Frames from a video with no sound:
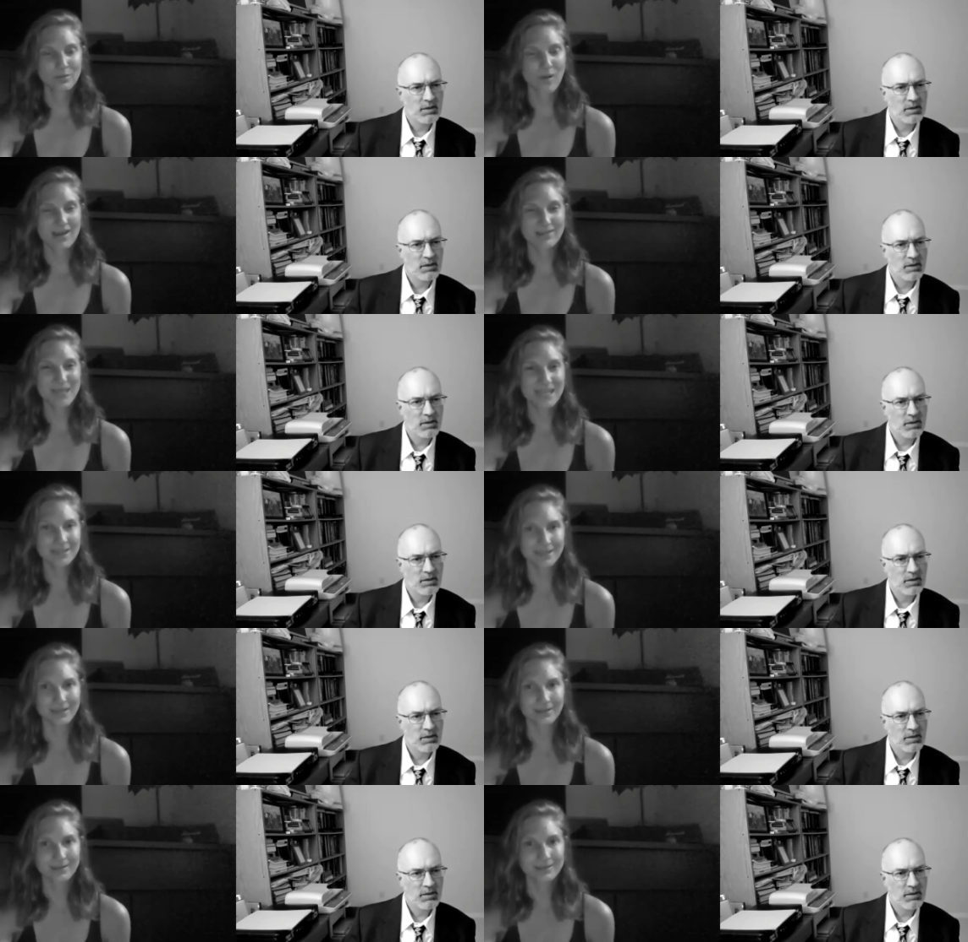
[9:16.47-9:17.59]
Speaker 1: Why me?
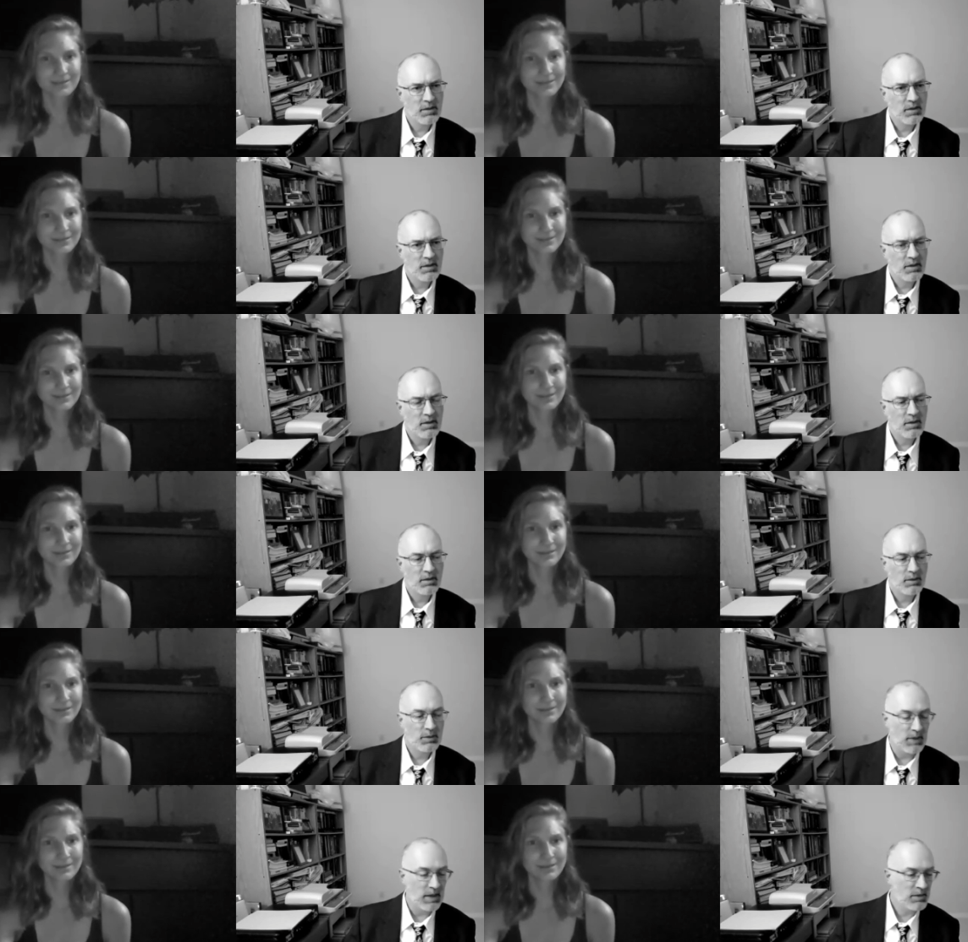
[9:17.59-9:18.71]

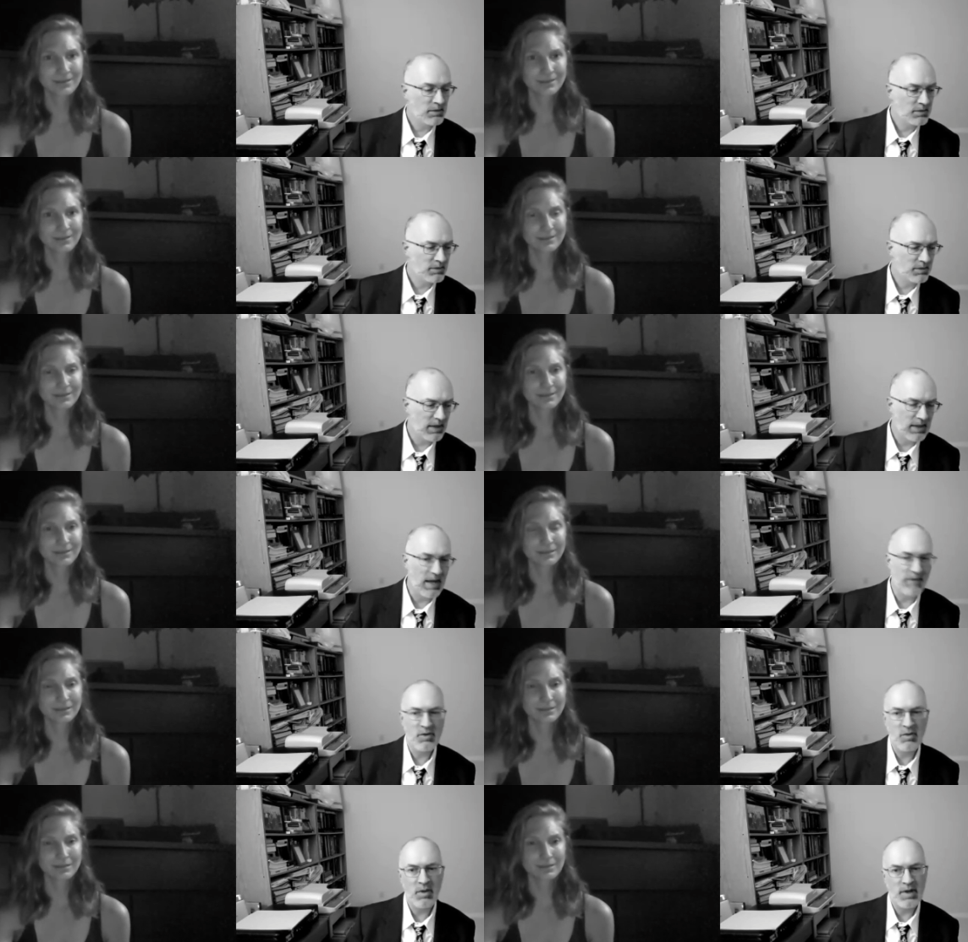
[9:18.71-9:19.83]
Well, I
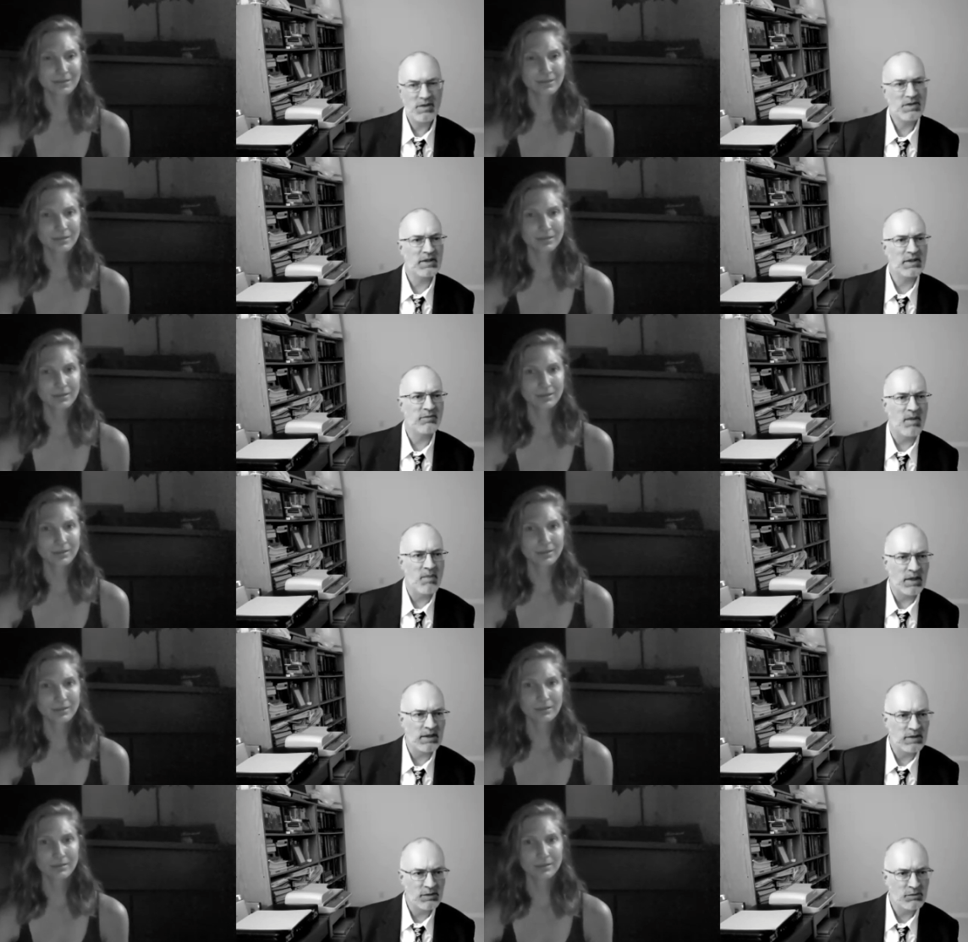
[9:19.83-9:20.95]
have no one else to leave my
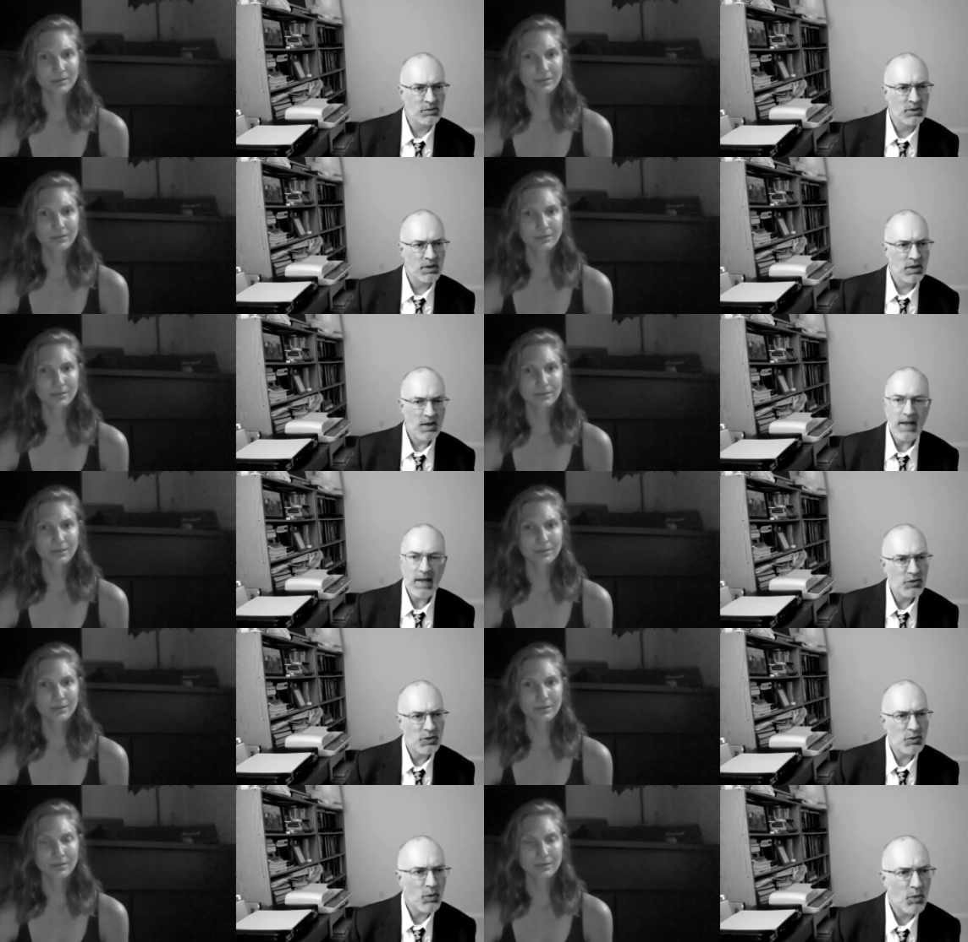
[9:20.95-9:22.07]
money to, and you
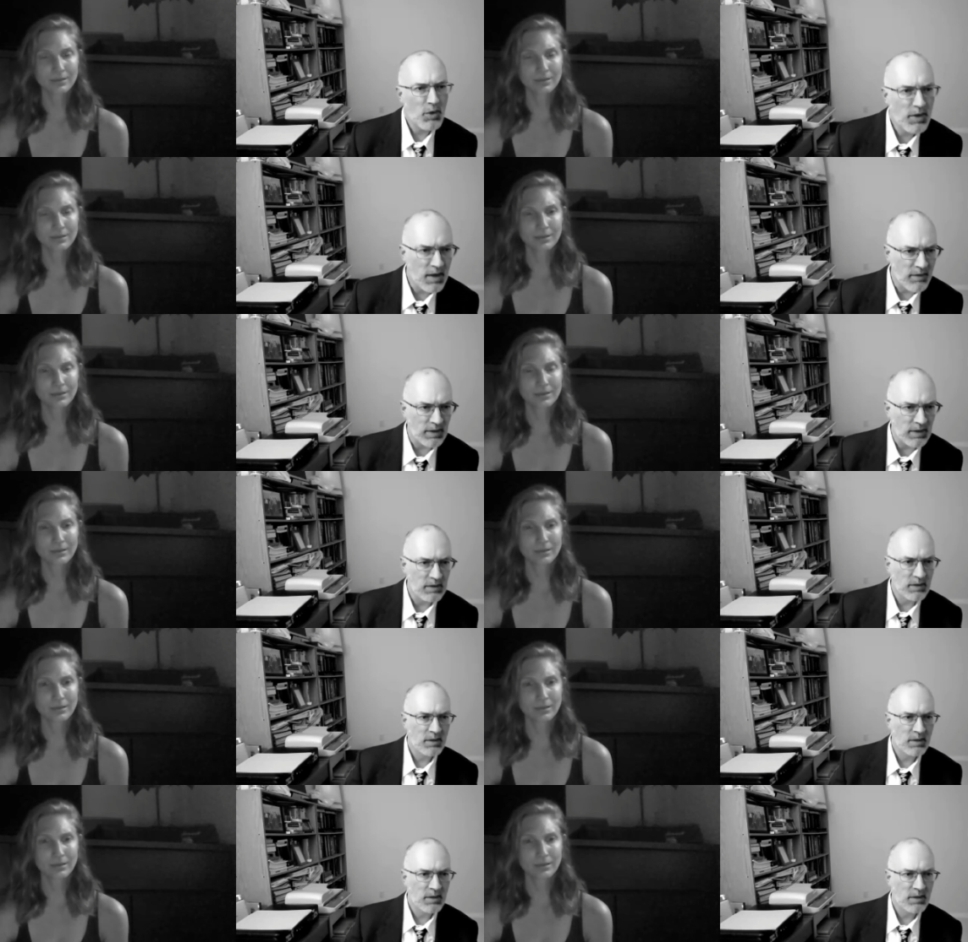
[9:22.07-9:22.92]
two are worthy of it.